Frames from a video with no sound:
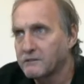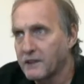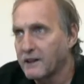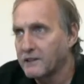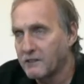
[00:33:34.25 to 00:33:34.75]

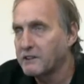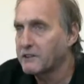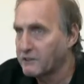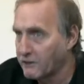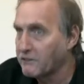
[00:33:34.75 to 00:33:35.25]
that
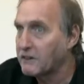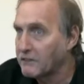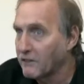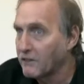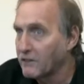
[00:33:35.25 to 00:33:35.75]
especially street
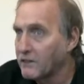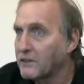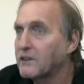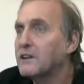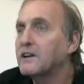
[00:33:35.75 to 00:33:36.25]
people,
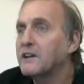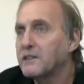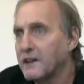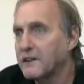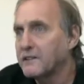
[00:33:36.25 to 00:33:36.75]

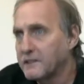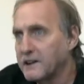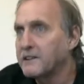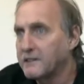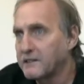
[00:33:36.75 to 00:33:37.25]
that
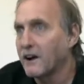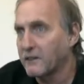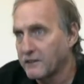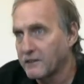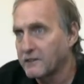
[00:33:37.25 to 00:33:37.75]
need the
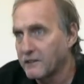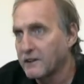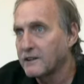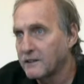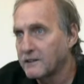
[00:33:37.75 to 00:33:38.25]
doctors, right?